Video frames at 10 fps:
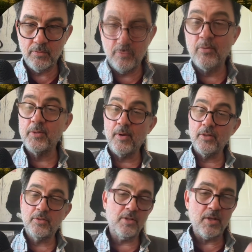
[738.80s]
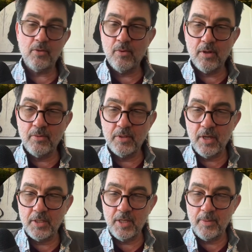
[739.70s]
A response, just like working with
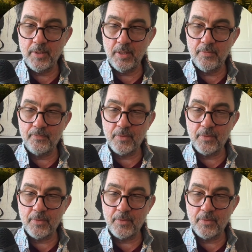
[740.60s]
ChatGPT.